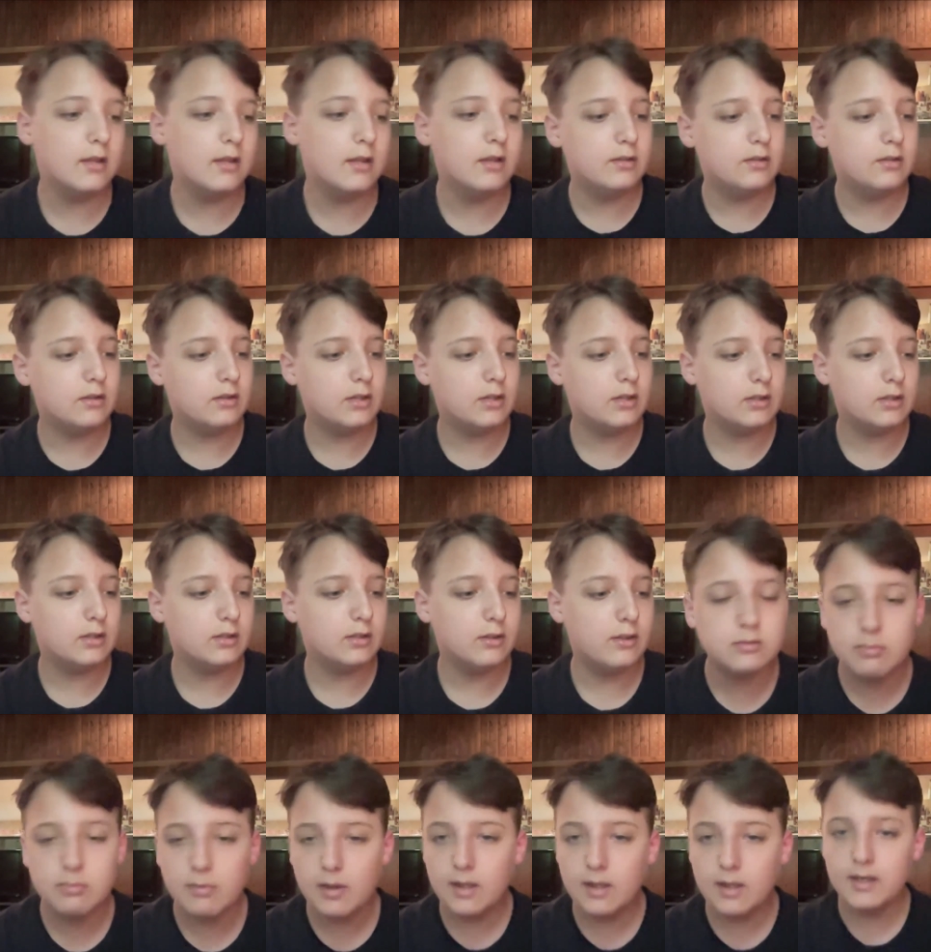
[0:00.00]

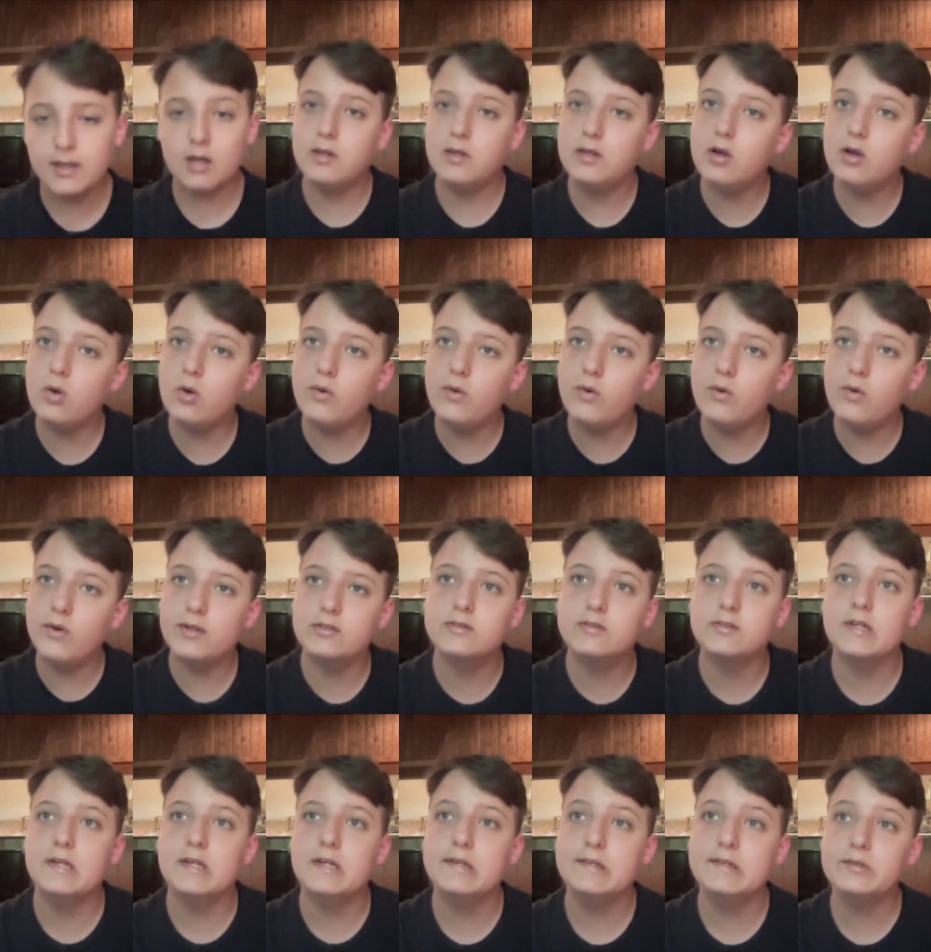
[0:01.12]
and things might not be
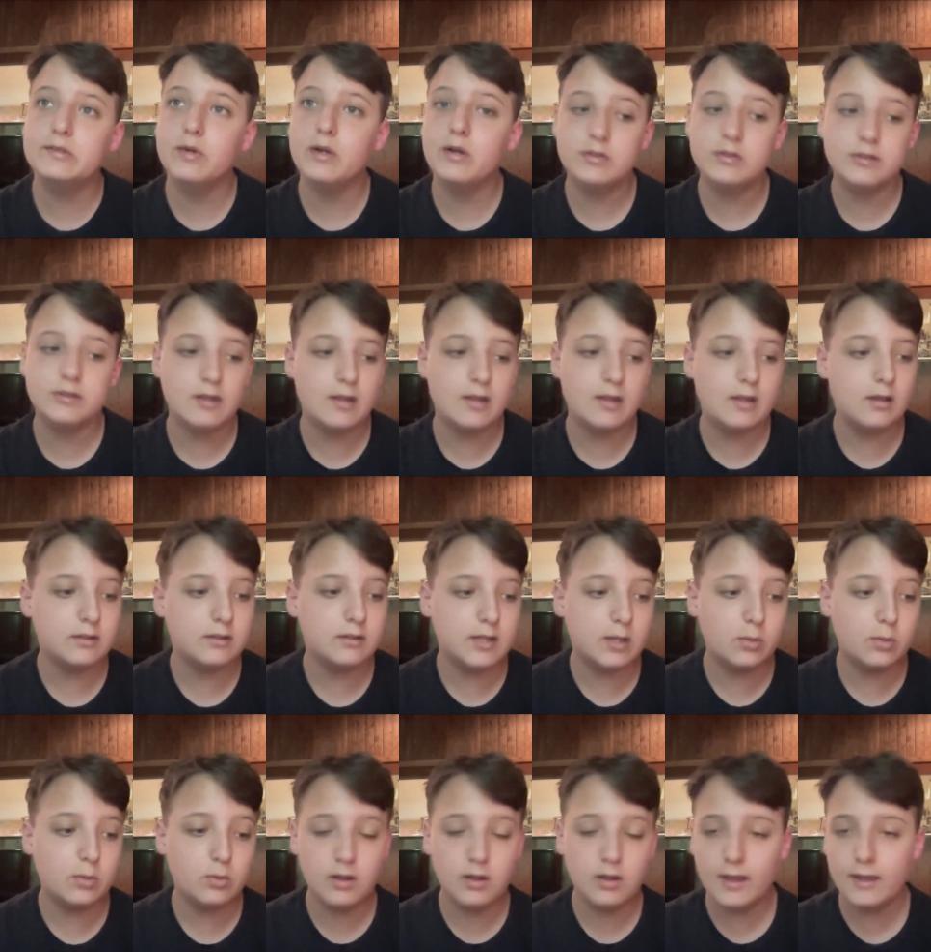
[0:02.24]
going as well as
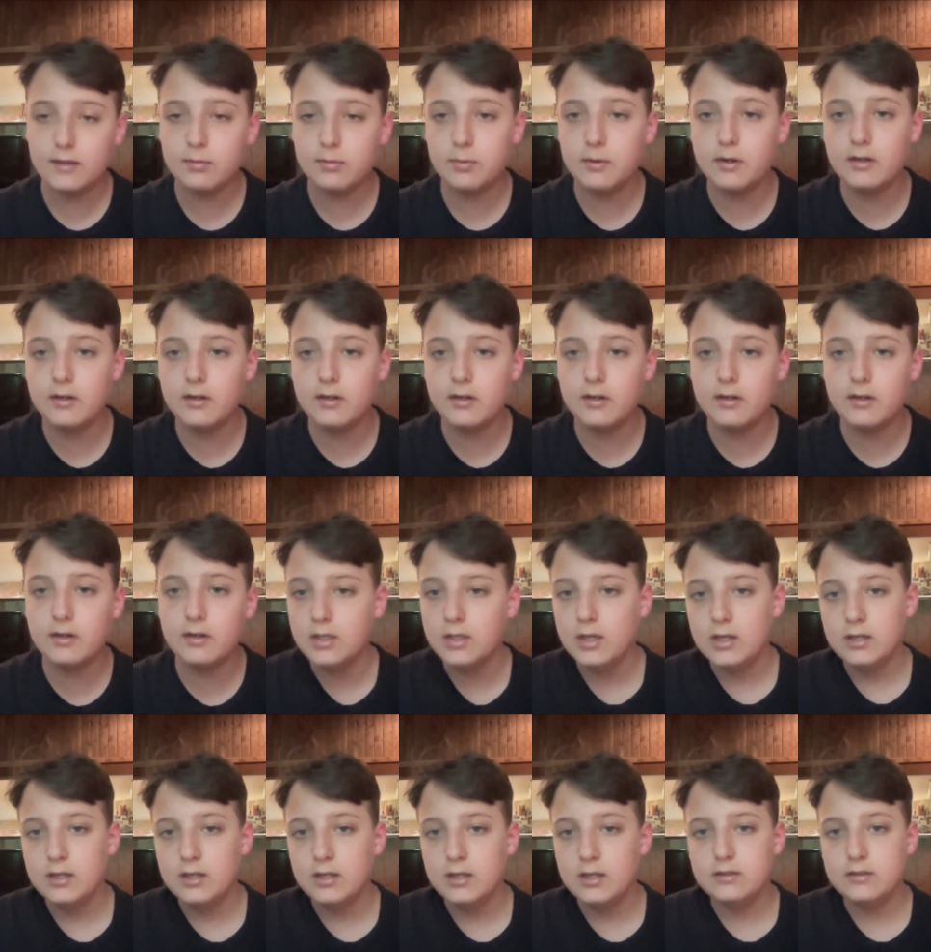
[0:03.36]
they would like, but
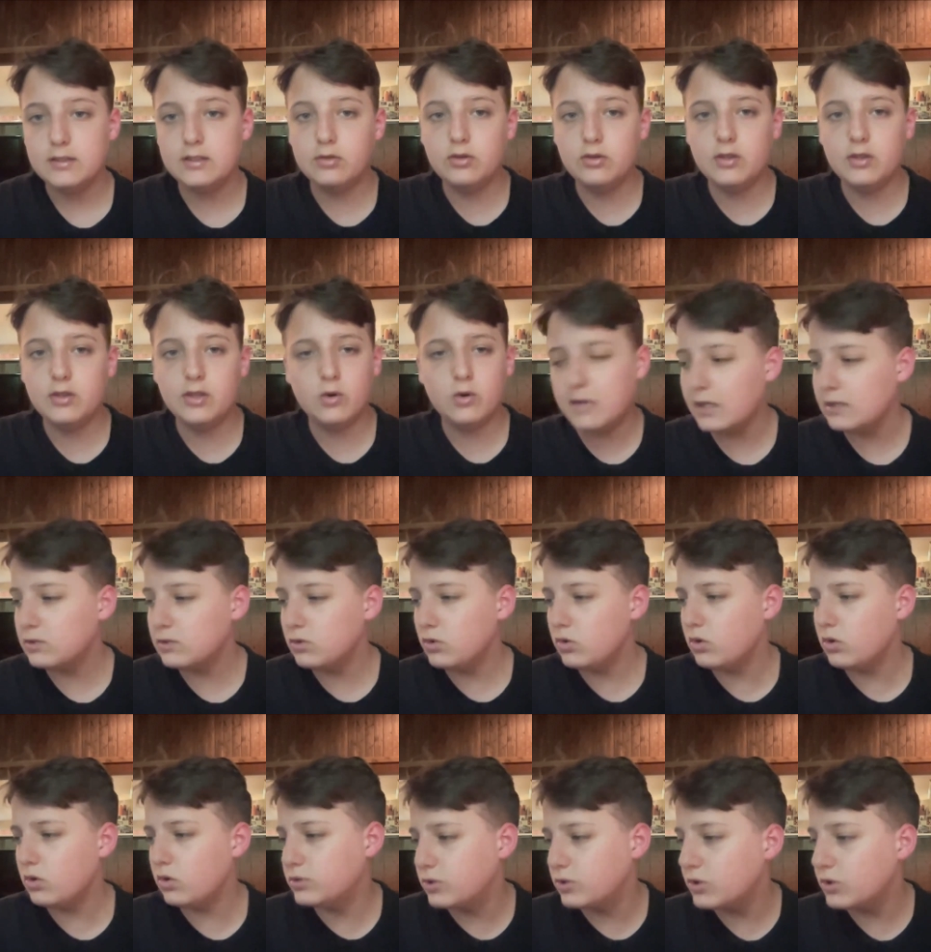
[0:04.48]
they
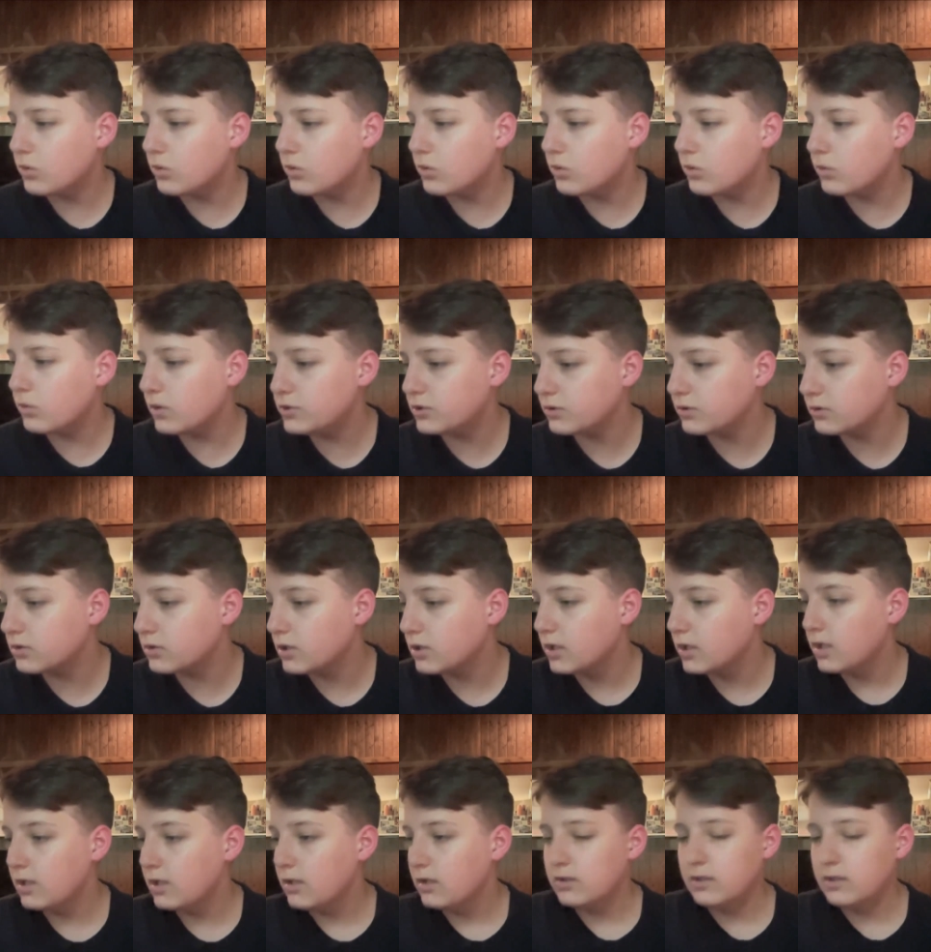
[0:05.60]
remain loyal to their
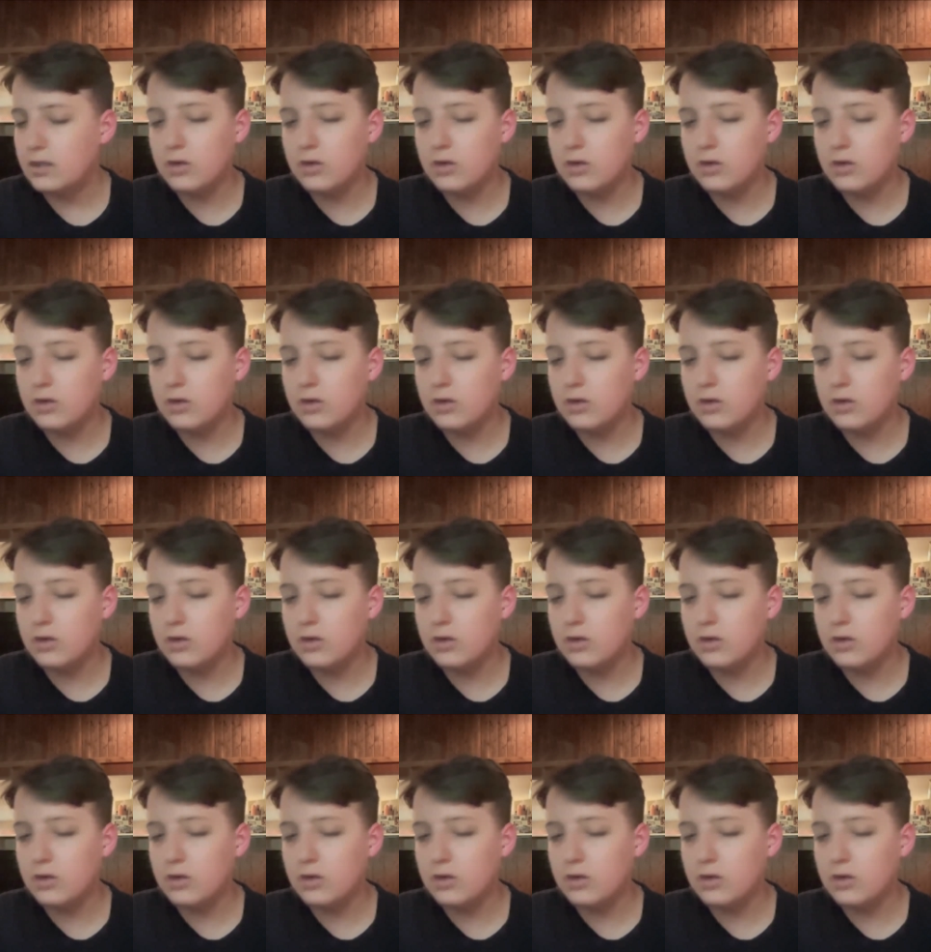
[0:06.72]
religion.